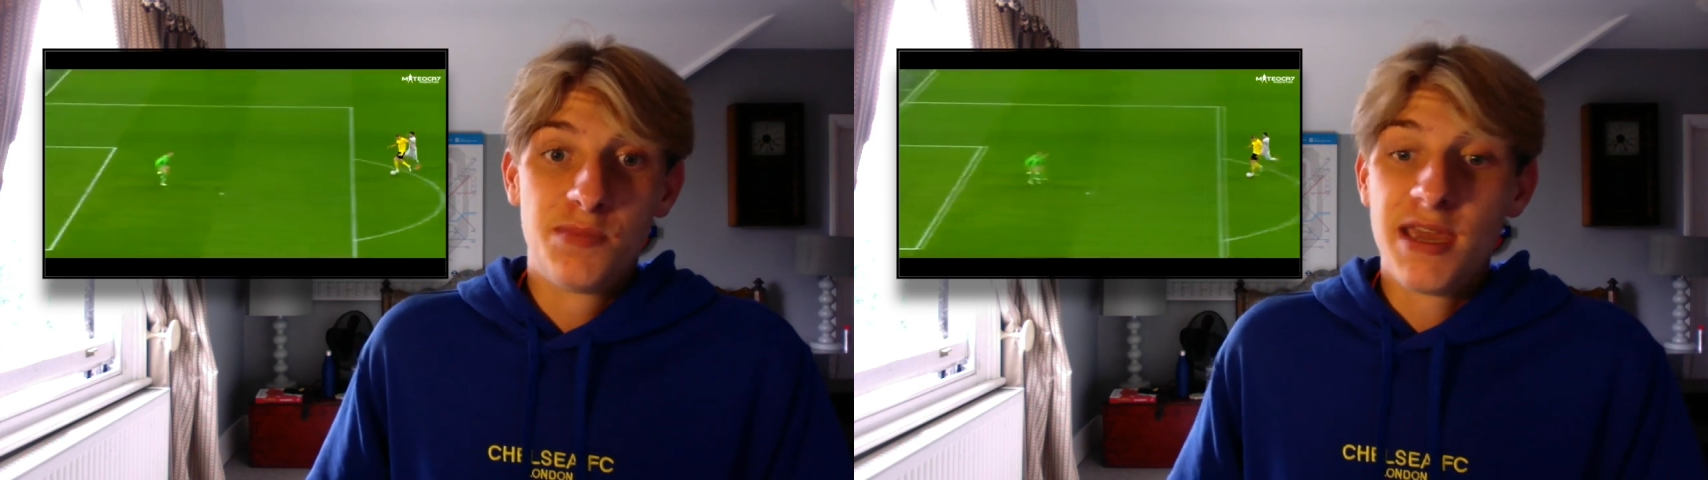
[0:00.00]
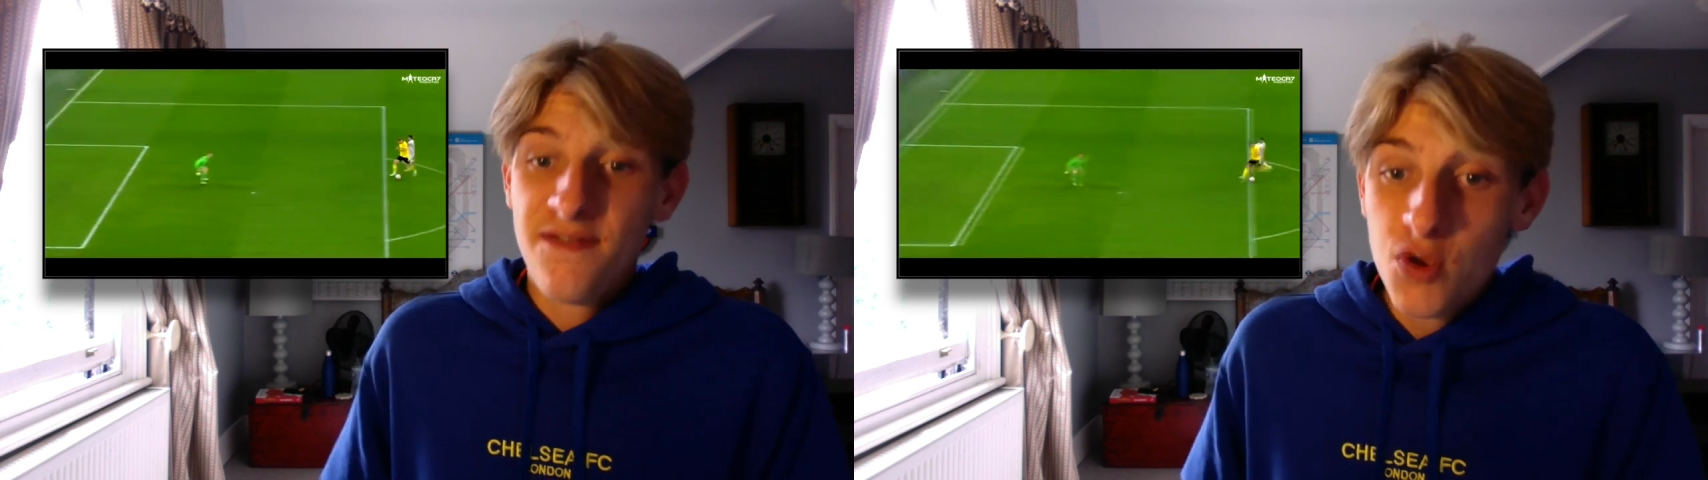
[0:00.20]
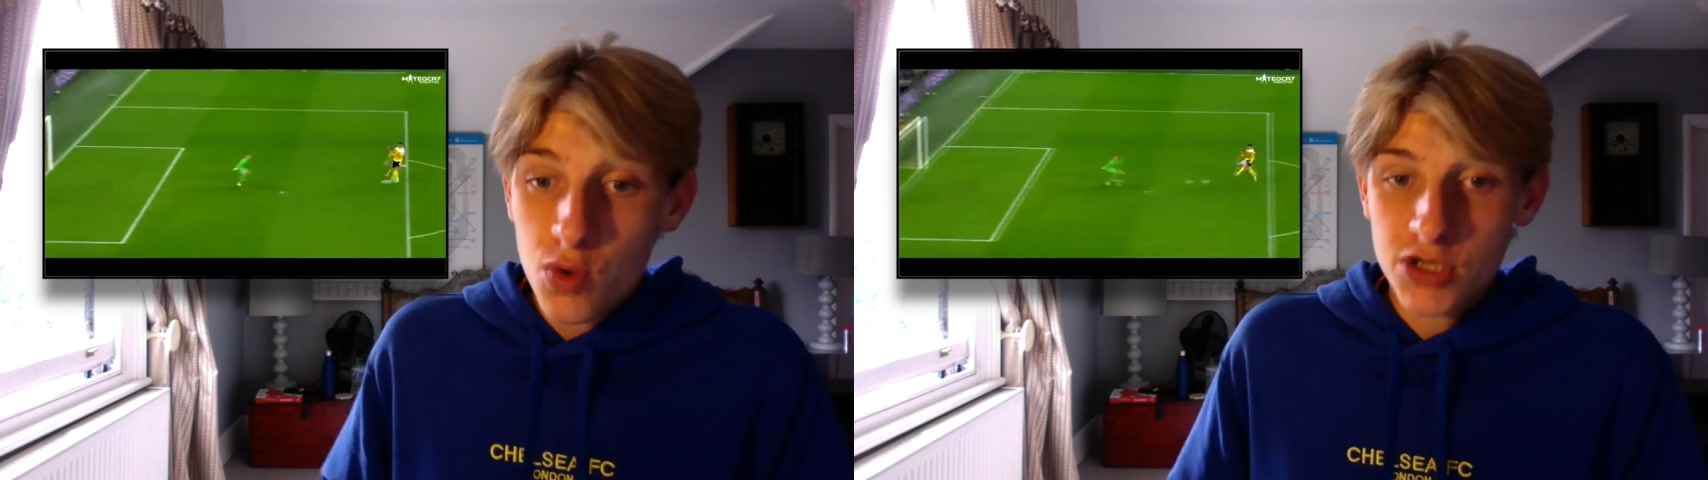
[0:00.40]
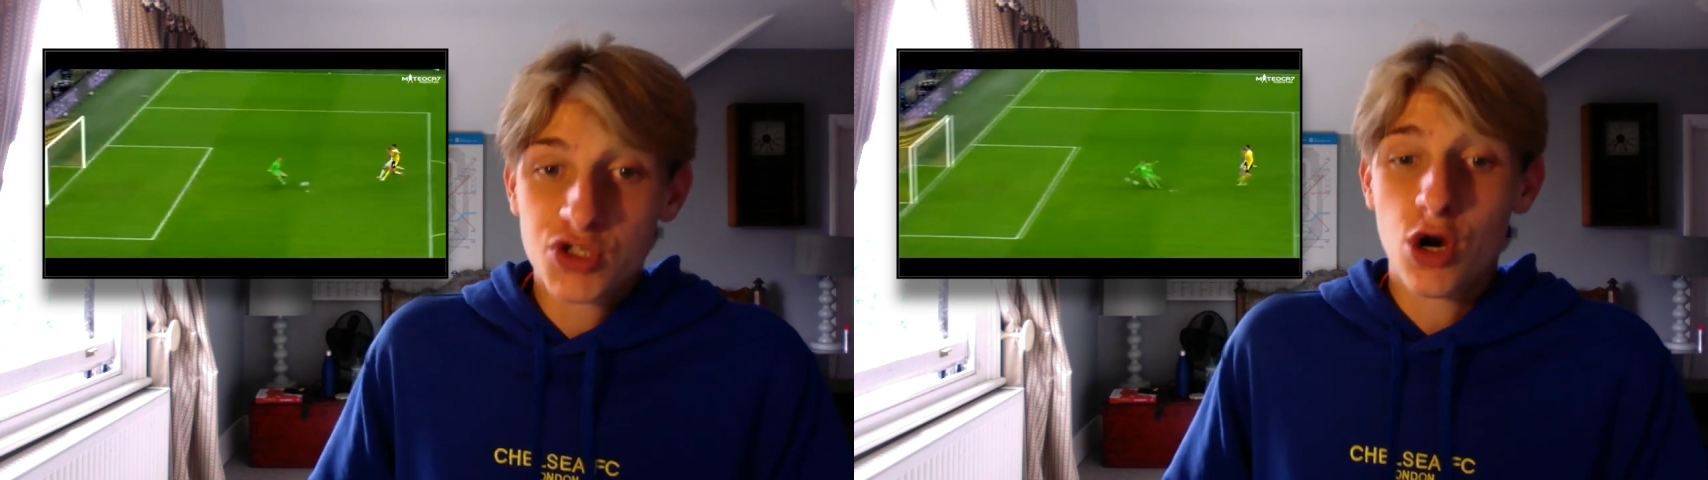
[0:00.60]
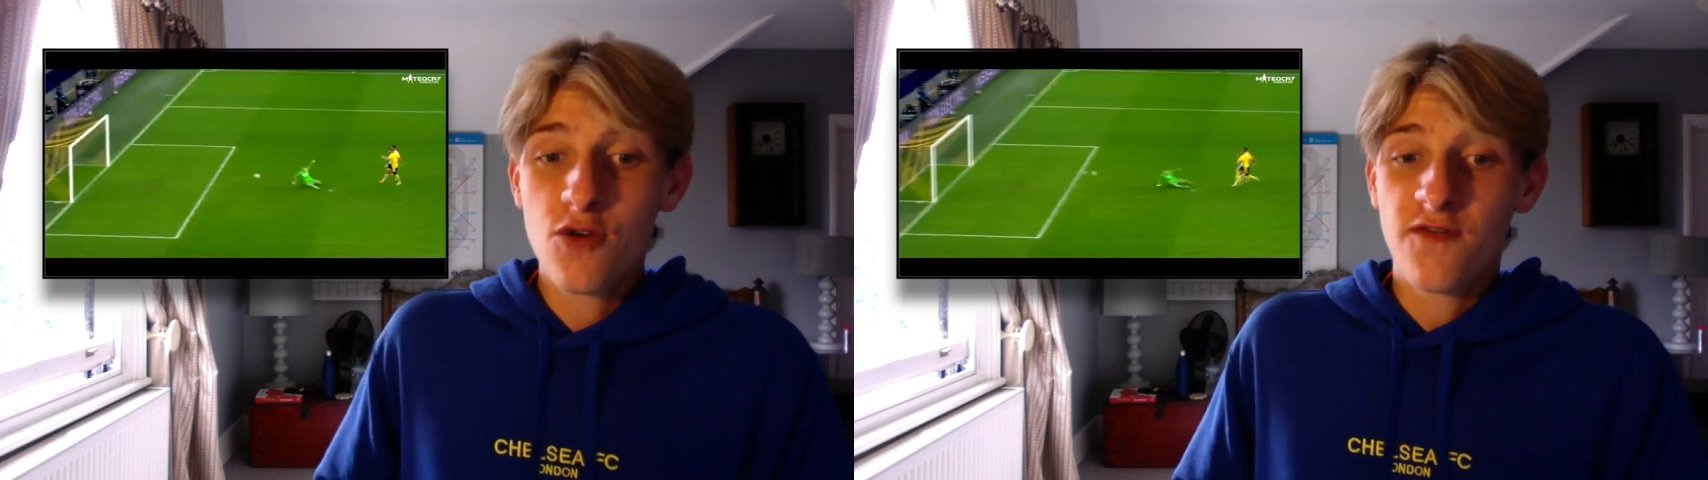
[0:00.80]
but if you want a
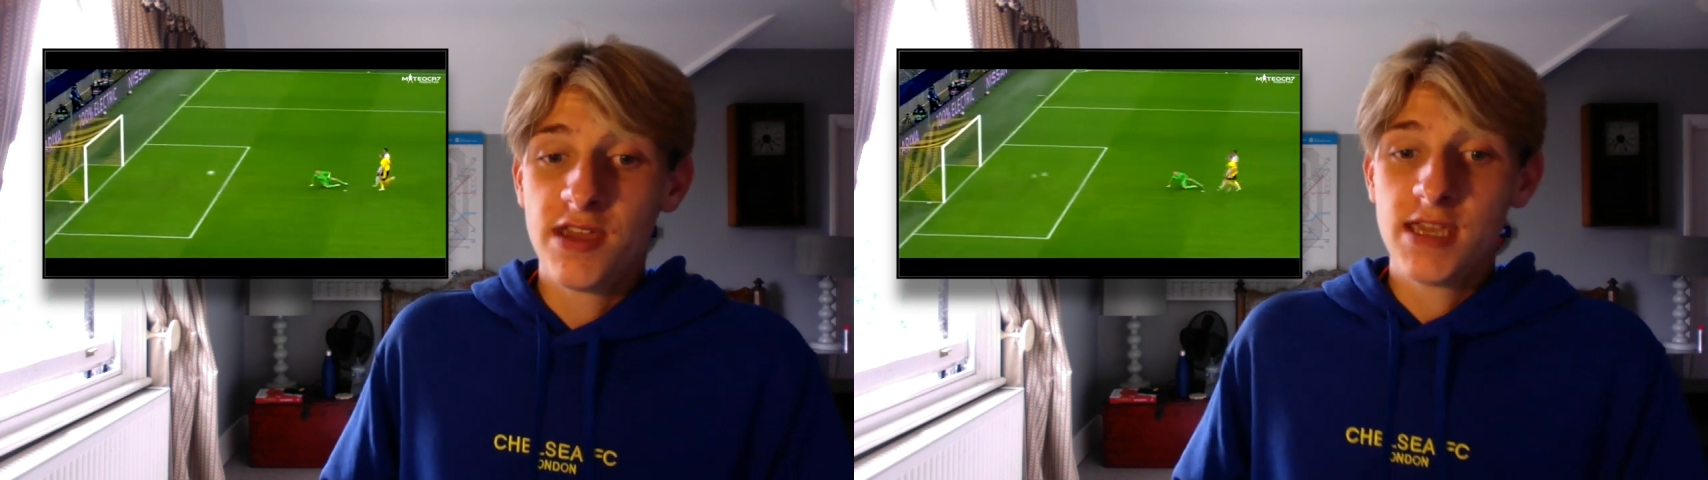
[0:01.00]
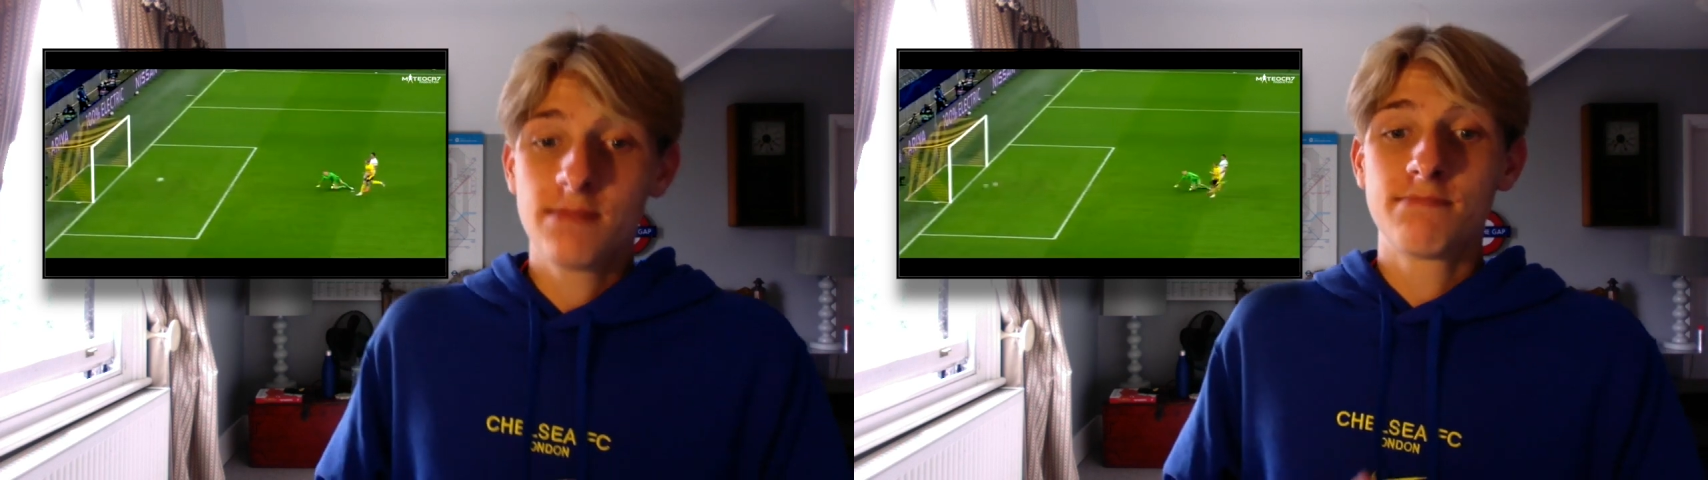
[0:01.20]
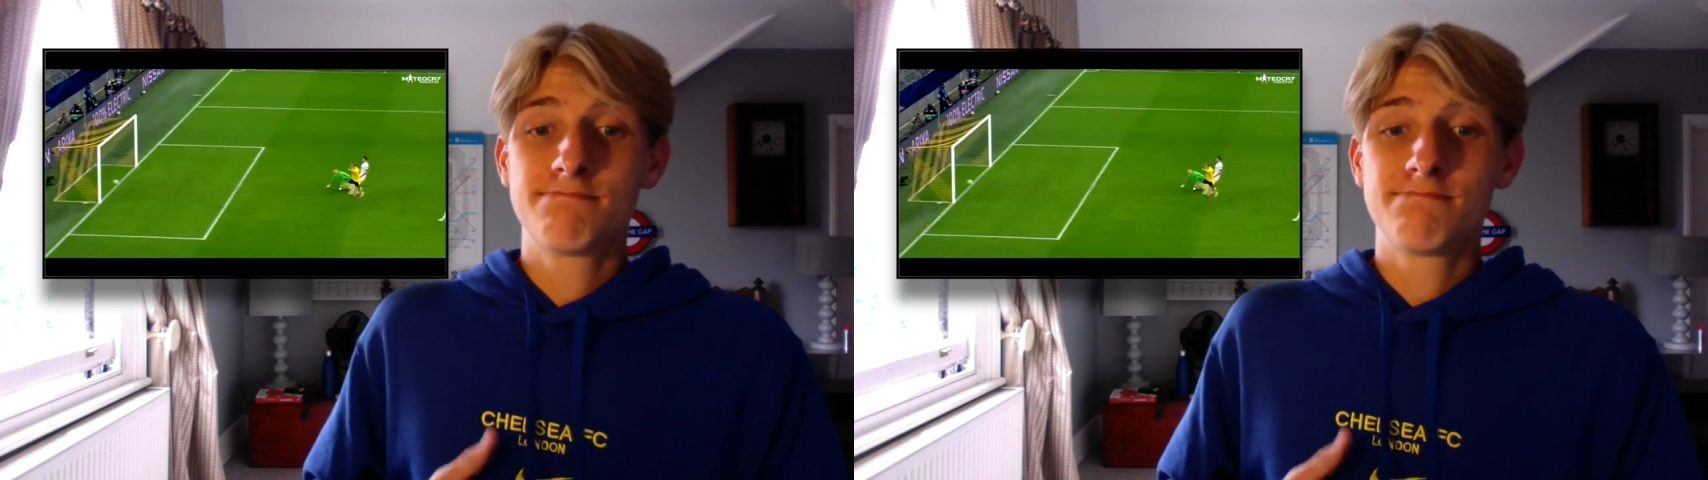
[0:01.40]
trophy,